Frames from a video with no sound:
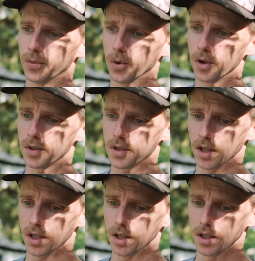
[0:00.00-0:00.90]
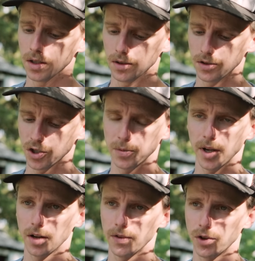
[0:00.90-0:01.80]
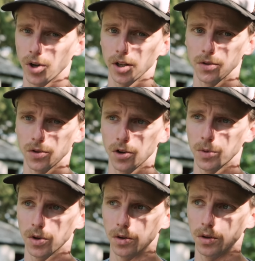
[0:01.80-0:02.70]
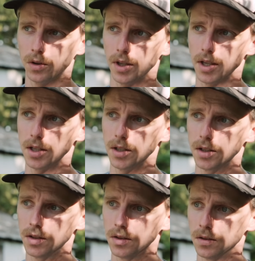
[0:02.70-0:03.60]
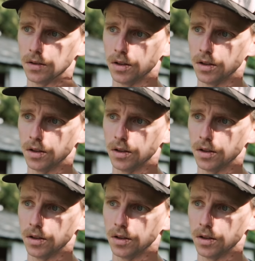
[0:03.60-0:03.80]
worked in just about every trucking terminal in